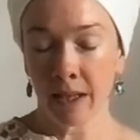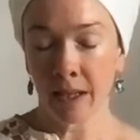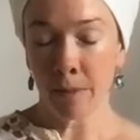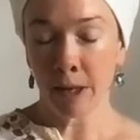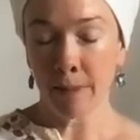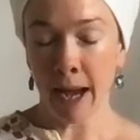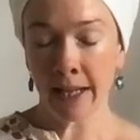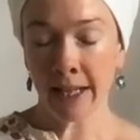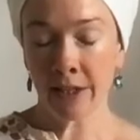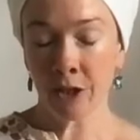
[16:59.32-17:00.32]
Coming
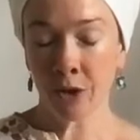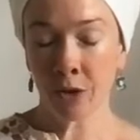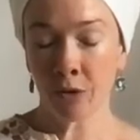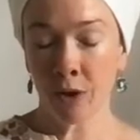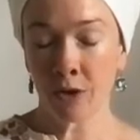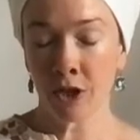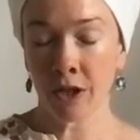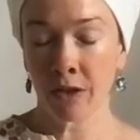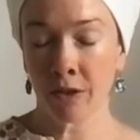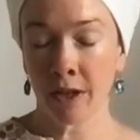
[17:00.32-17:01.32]
back into the throat
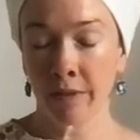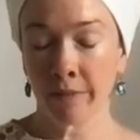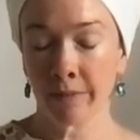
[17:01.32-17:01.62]
chakra.